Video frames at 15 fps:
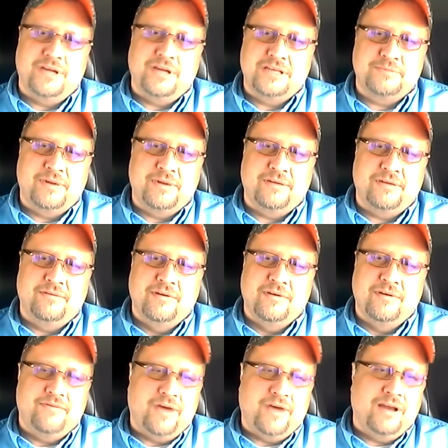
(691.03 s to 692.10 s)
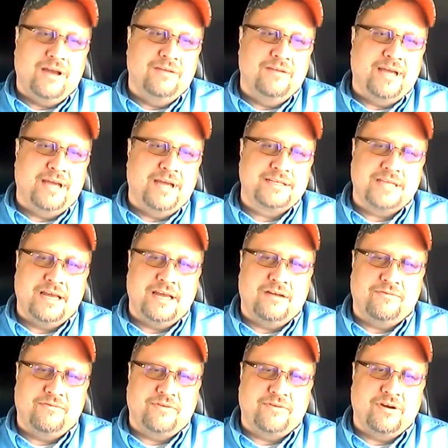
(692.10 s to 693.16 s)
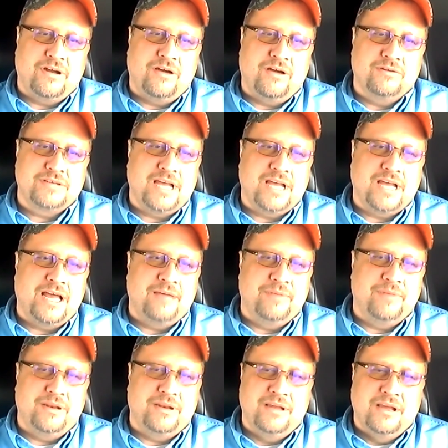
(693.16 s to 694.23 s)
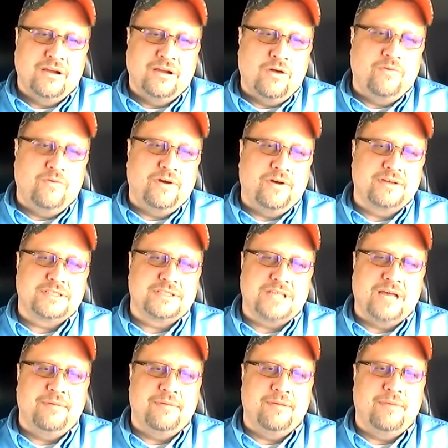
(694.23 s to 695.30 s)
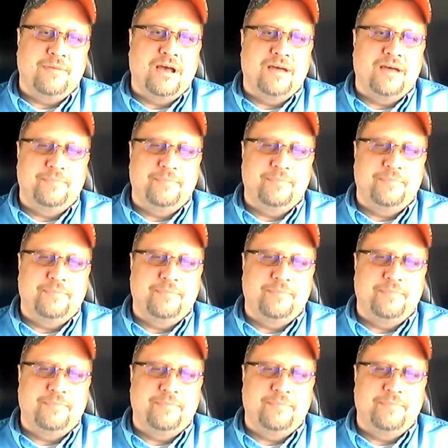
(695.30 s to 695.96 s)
He's been following my channel for a long time, and go over and sub him up.